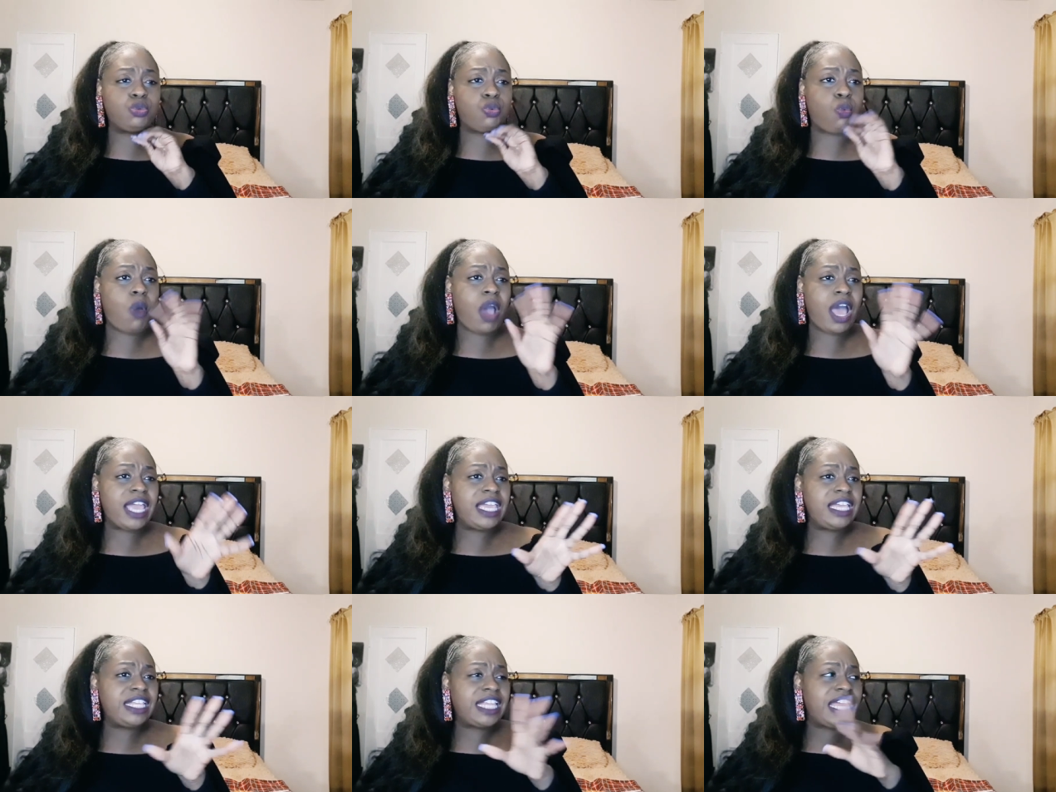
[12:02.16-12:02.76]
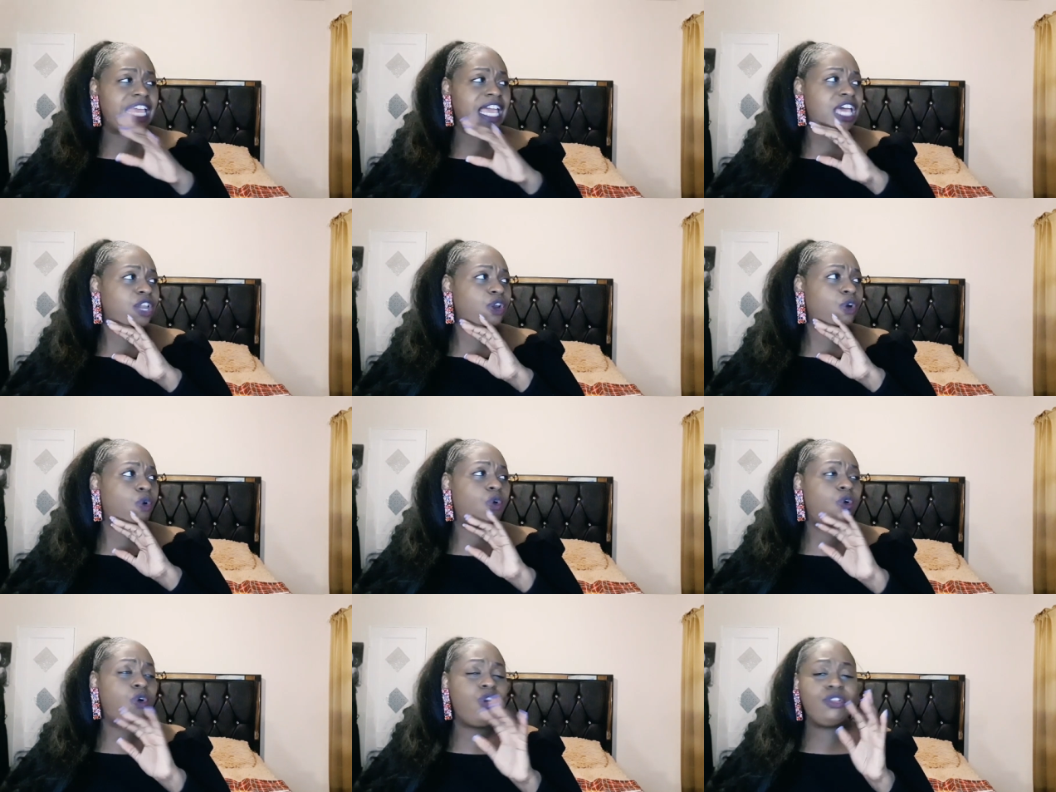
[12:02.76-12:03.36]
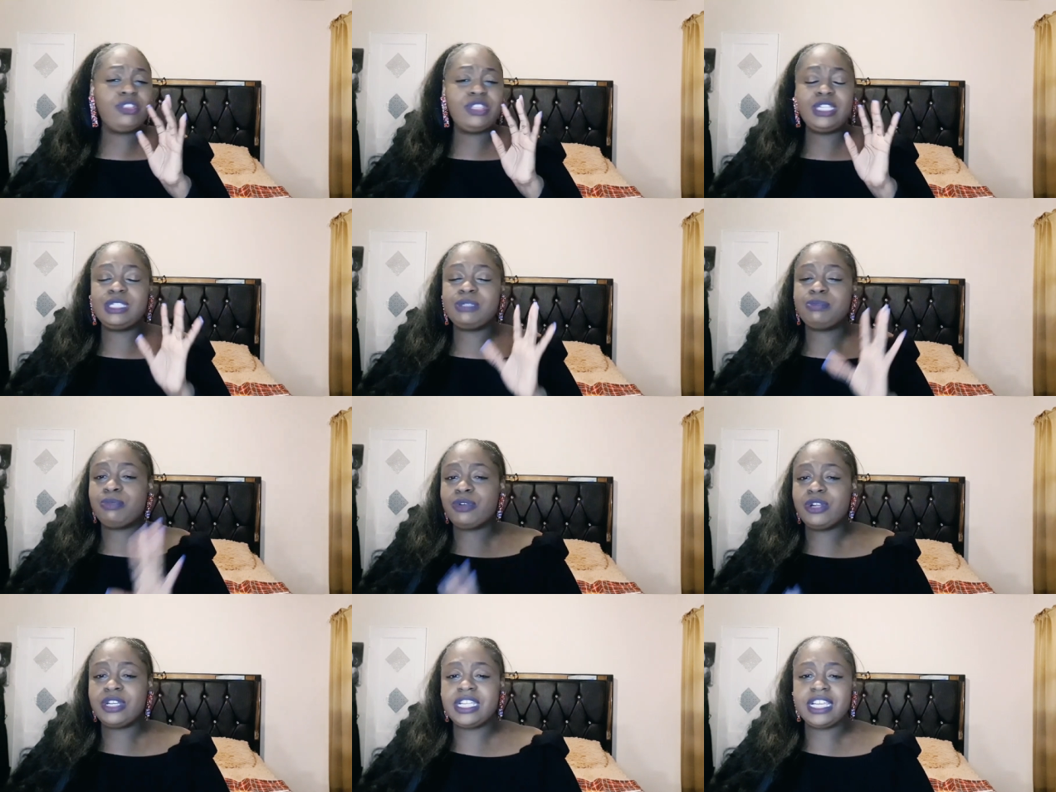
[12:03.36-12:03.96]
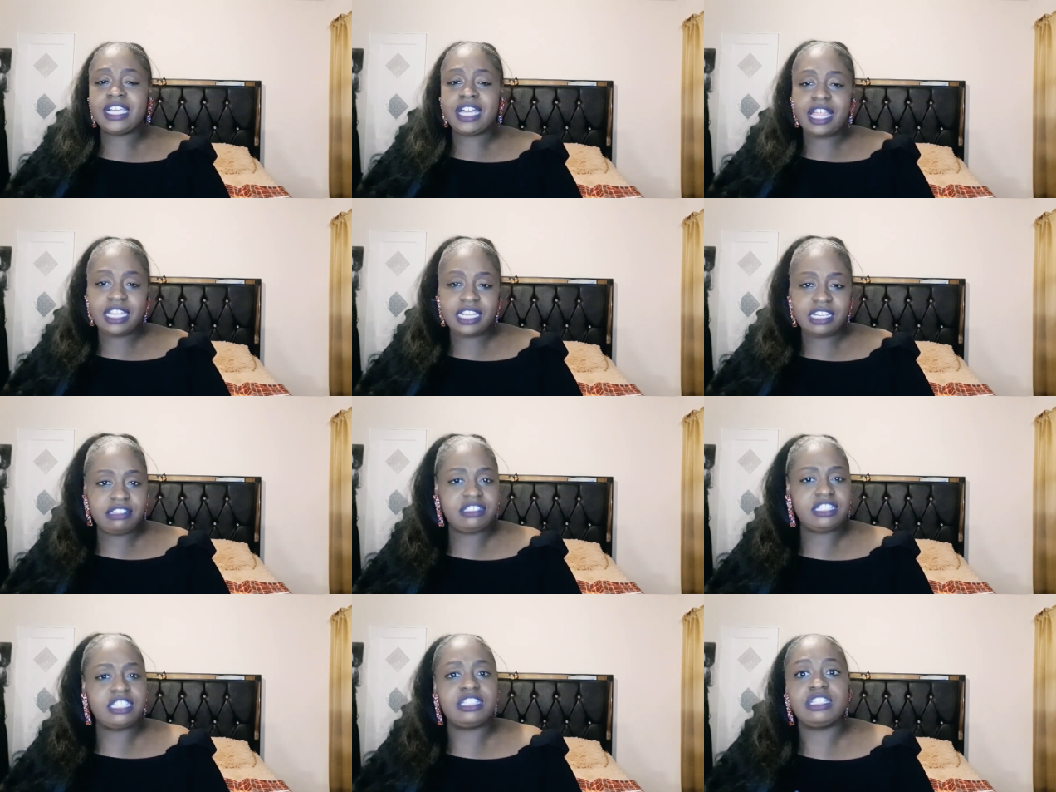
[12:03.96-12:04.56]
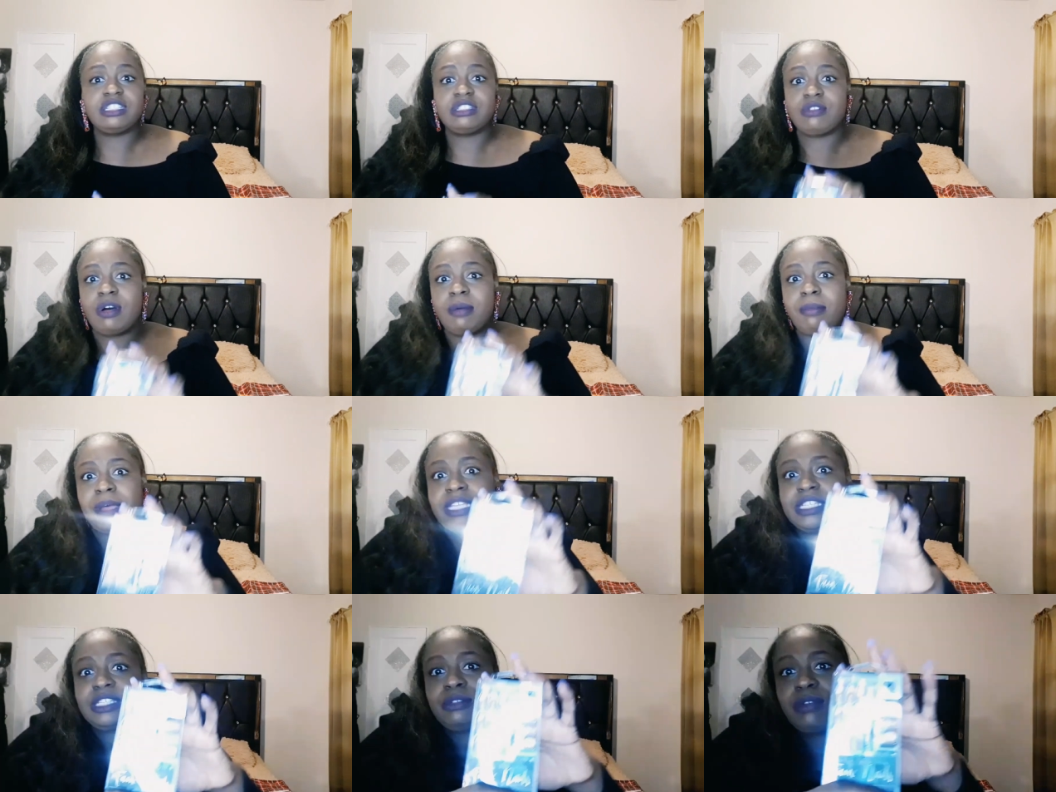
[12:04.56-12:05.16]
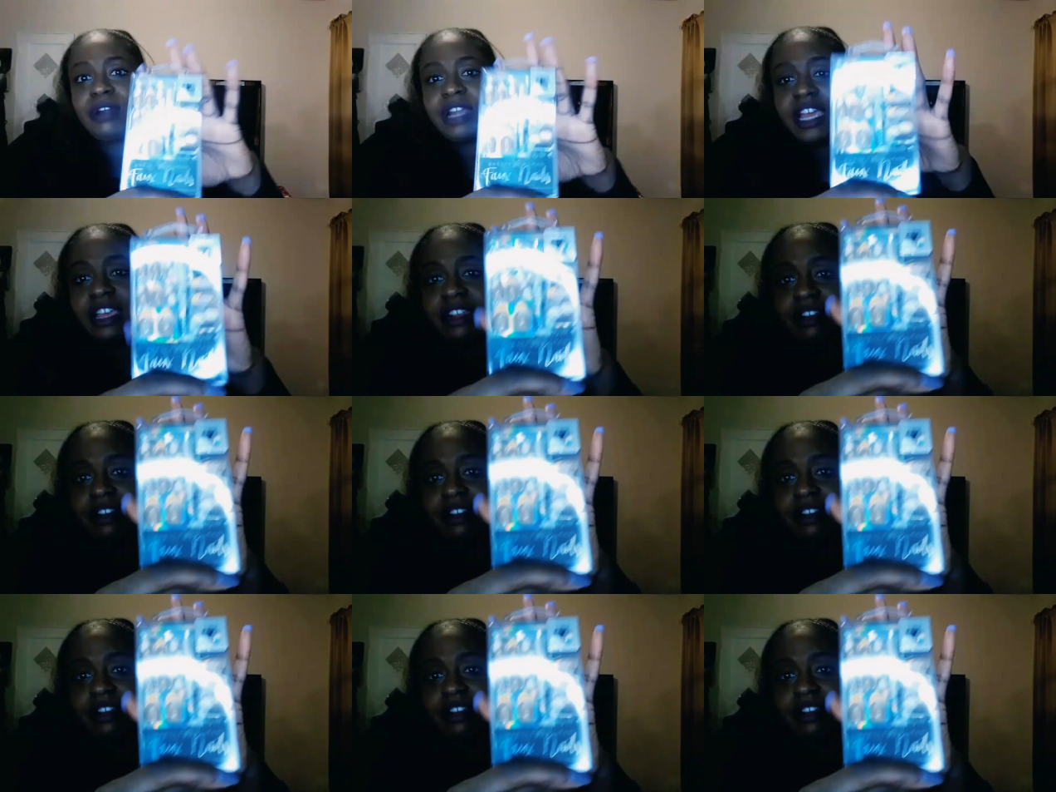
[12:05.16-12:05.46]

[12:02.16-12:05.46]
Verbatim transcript: white. They had all these pretty colors. This is all my store had,